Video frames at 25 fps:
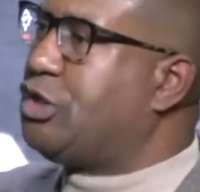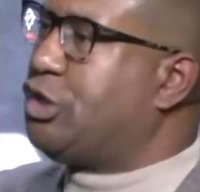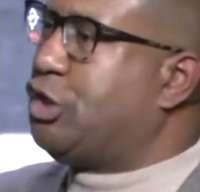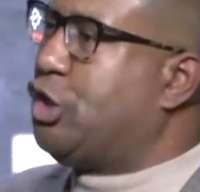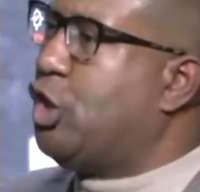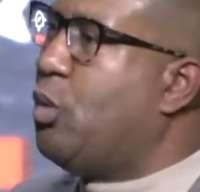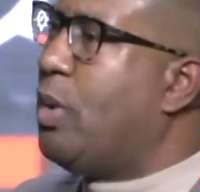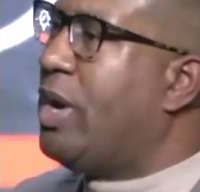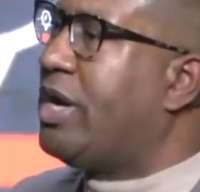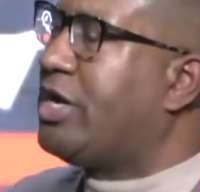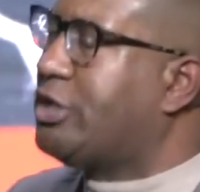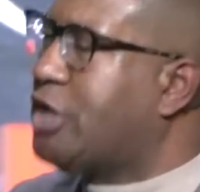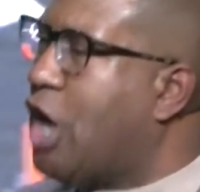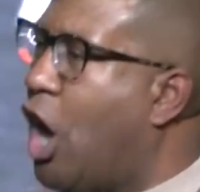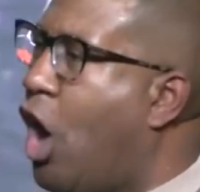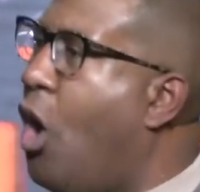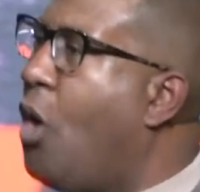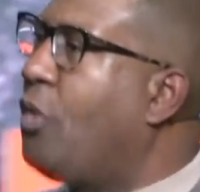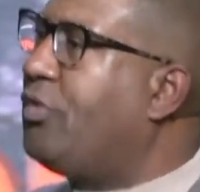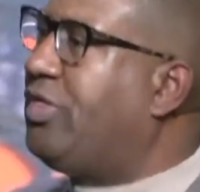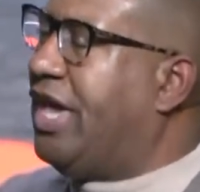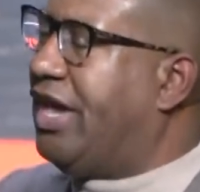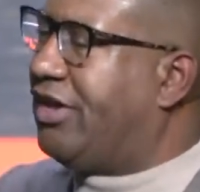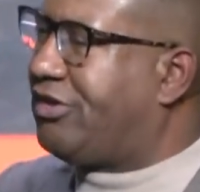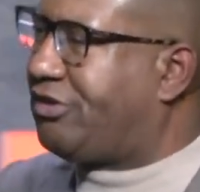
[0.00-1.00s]
that you would
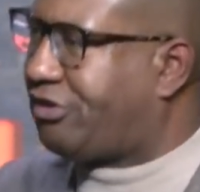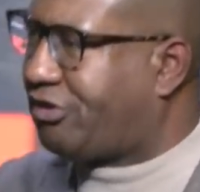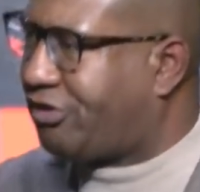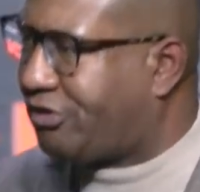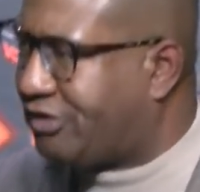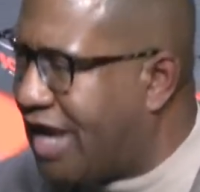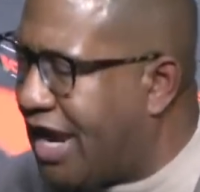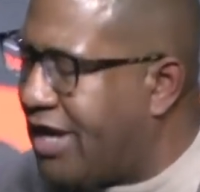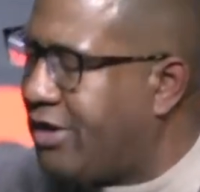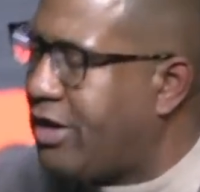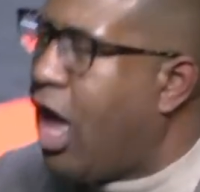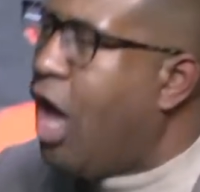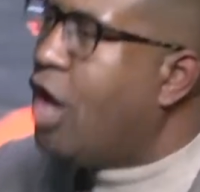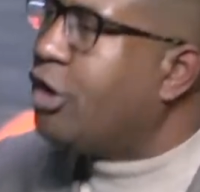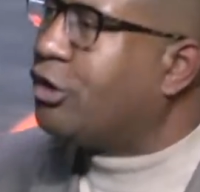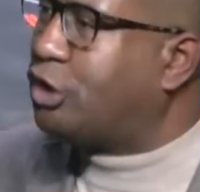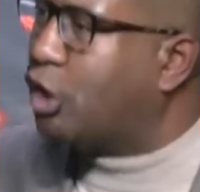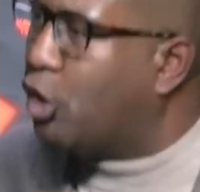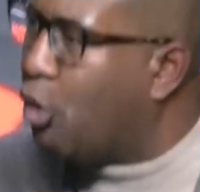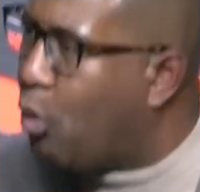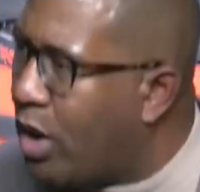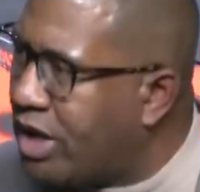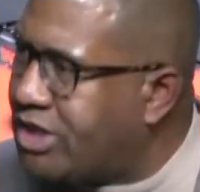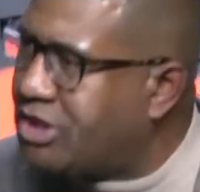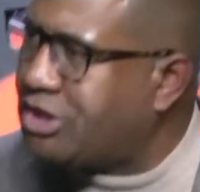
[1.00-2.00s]
know the extent
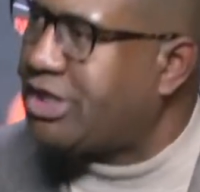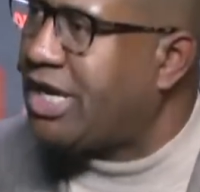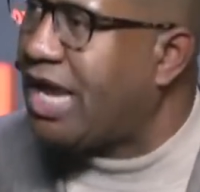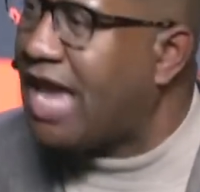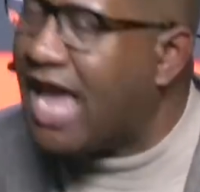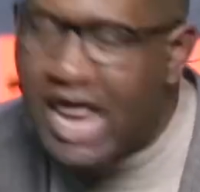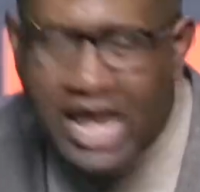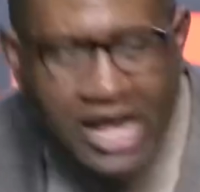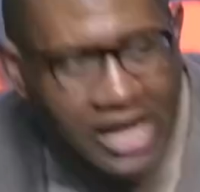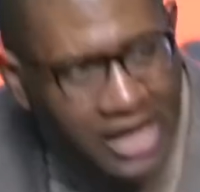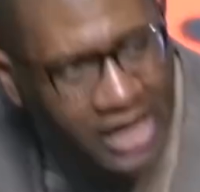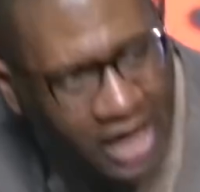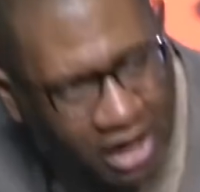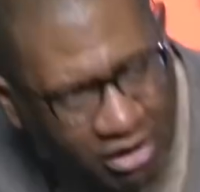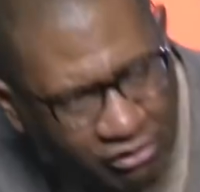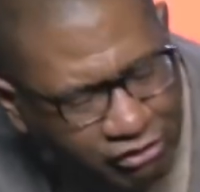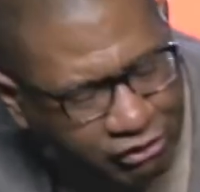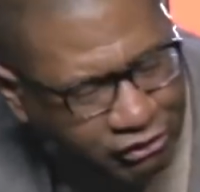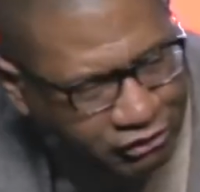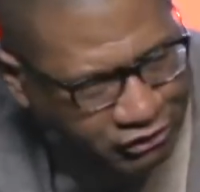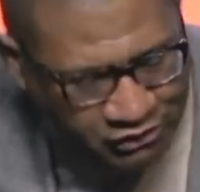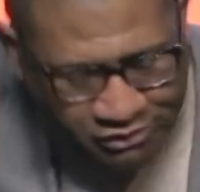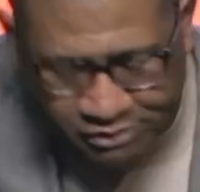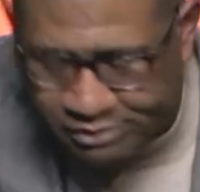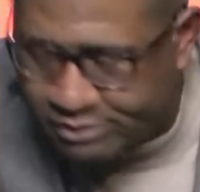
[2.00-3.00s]
to which he
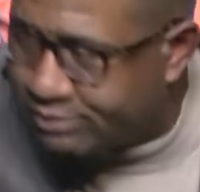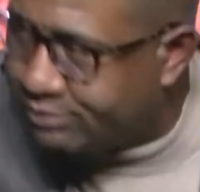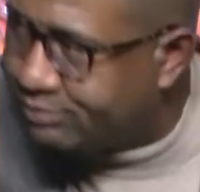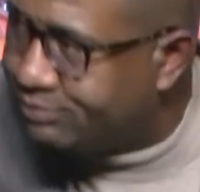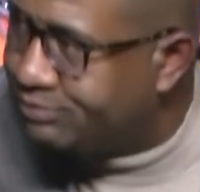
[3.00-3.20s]
loves you.